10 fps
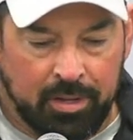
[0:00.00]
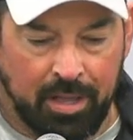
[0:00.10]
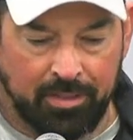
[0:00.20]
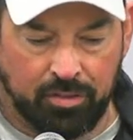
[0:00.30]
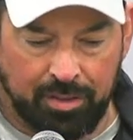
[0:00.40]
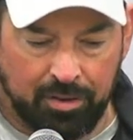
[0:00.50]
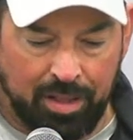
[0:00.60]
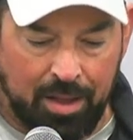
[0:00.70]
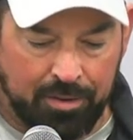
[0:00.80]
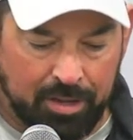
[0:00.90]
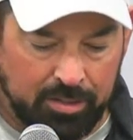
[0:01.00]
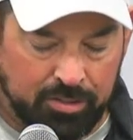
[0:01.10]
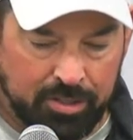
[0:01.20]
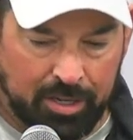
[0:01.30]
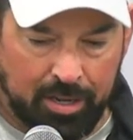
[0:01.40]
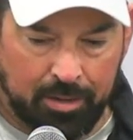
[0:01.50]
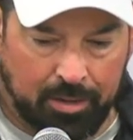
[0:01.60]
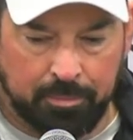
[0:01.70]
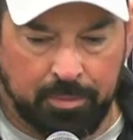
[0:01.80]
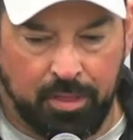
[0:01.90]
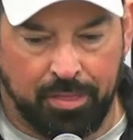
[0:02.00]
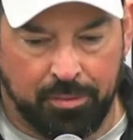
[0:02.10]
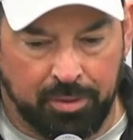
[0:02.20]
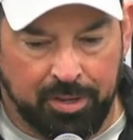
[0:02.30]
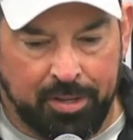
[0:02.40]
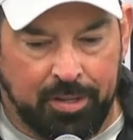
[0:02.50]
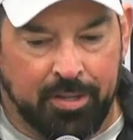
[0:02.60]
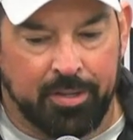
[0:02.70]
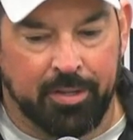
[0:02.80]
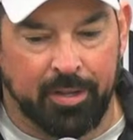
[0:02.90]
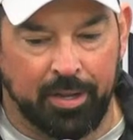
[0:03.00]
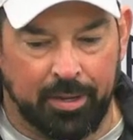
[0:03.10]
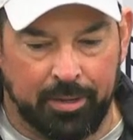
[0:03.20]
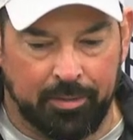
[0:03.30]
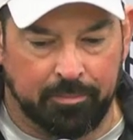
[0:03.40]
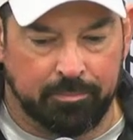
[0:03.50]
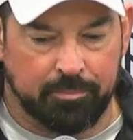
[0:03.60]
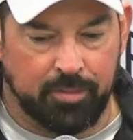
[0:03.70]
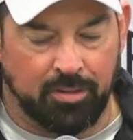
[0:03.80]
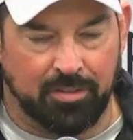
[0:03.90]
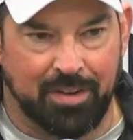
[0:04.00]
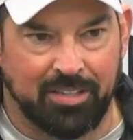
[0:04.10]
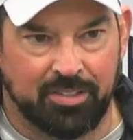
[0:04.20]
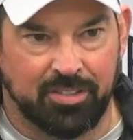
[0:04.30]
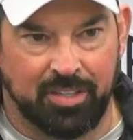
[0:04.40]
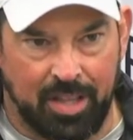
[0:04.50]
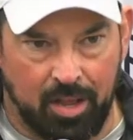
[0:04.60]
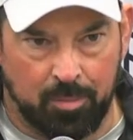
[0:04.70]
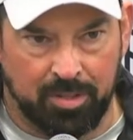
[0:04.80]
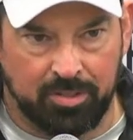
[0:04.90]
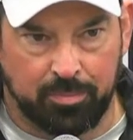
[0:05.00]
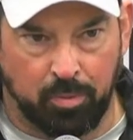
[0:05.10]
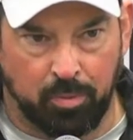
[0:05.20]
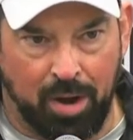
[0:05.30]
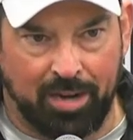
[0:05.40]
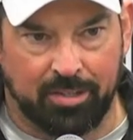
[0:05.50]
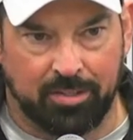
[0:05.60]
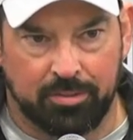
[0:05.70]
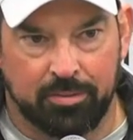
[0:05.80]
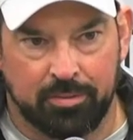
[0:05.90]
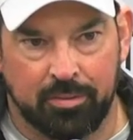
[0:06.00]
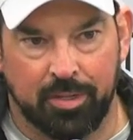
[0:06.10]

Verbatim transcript: Yeah, so they're allowing us three devices in the helmets per practice,